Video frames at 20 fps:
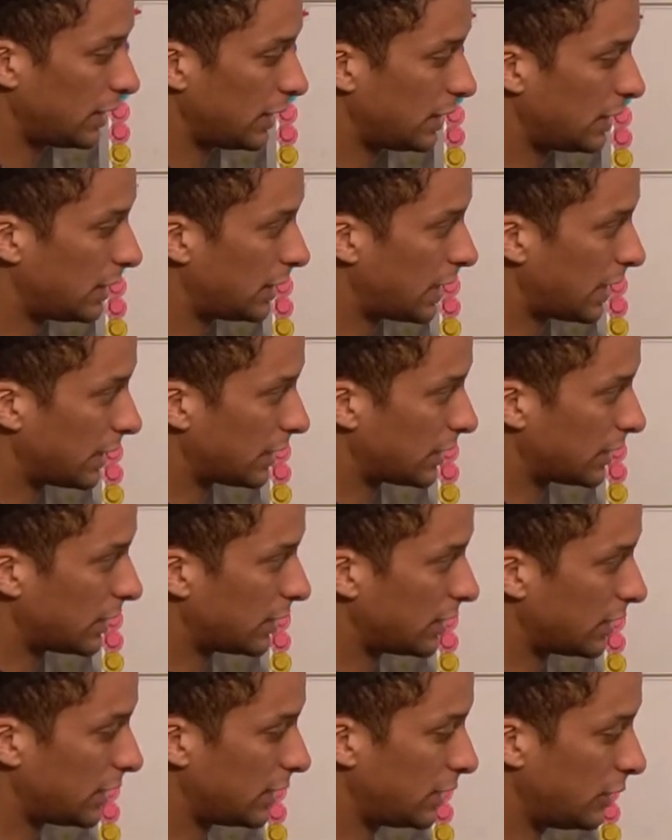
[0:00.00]

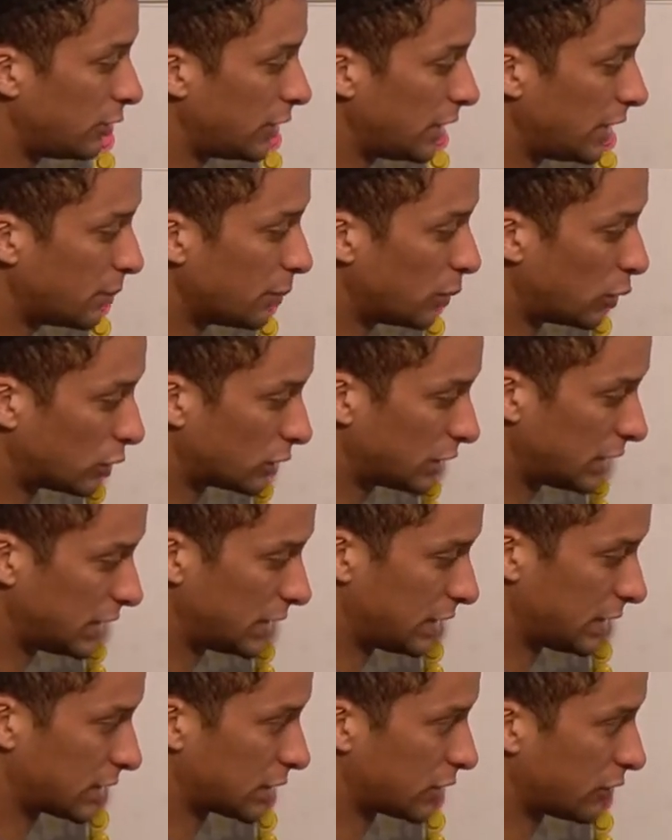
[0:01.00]
then you need more
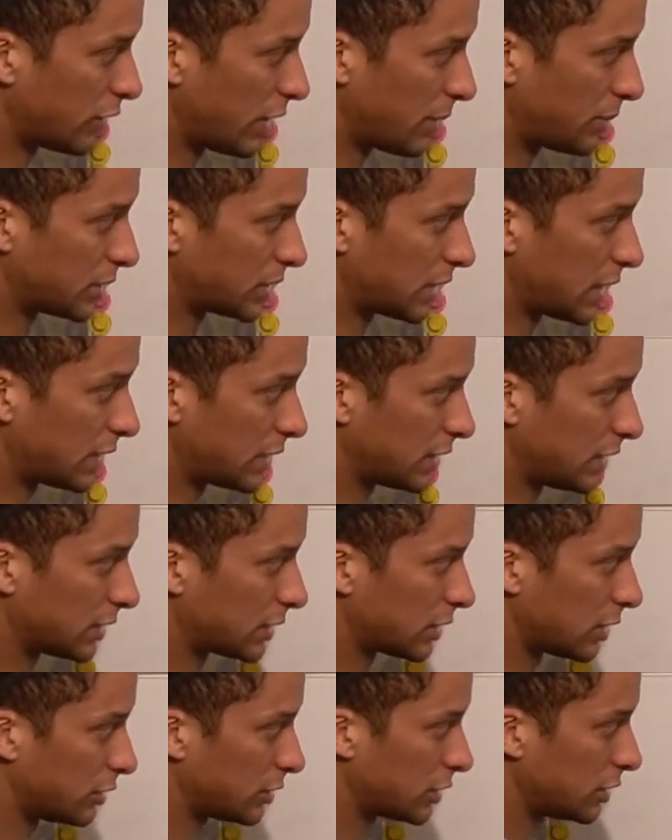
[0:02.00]
digits to represent it.
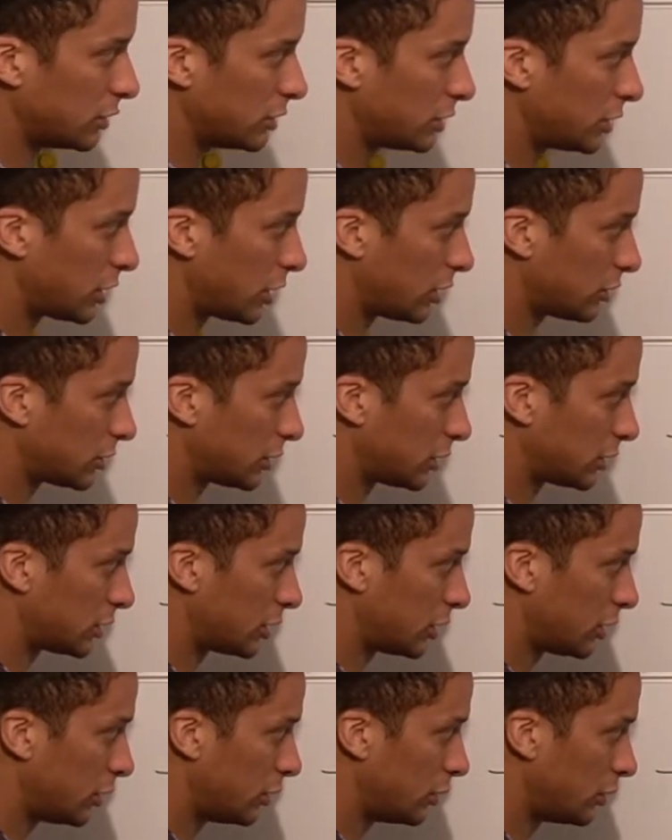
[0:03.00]
So as soon as you go to
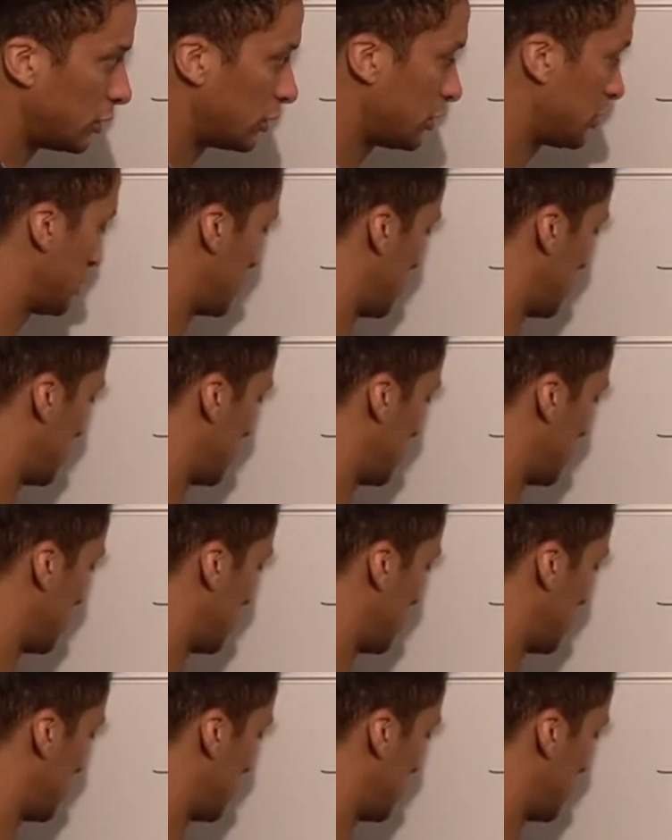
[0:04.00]
2